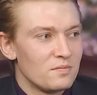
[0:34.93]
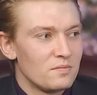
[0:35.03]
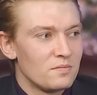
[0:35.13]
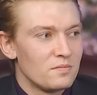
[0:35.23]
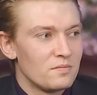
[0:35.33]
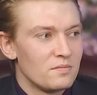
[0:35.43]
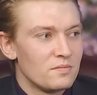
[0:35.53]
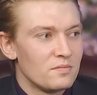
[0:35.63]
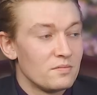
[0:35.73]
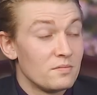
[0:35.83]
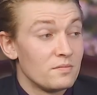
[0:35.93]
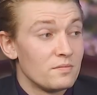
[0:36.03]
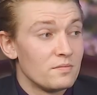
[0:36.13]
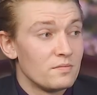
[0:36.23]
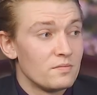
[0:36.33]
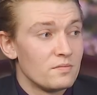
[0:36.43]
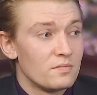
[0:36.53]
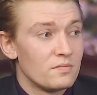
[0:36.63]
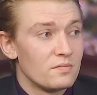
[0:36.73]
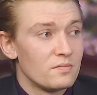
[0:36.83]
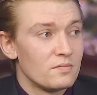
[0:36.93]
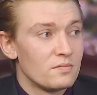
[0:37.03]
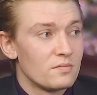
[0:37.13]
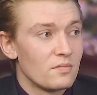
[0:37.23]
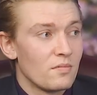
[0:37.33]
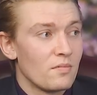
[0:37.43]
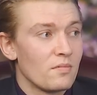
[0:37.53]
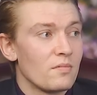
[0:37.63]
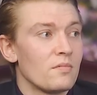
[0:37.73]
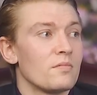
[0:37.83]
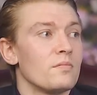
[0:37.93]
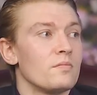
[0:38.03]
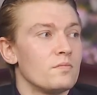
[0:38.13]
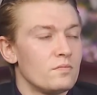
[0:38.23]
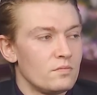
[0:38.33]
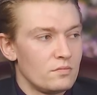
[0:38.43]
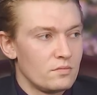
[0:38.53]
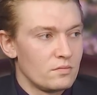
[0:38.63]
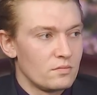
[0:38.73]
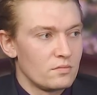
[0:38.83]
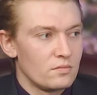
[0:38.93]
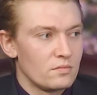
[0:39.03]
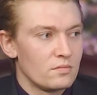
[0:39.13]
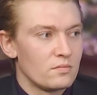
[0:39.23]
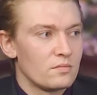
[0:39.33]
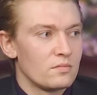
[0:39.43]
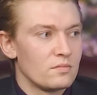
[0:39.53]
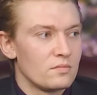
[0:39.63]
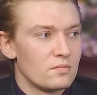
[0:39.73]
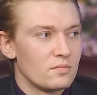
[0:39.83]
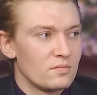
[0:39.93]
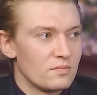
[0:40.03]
No words are spoken by the person on screen.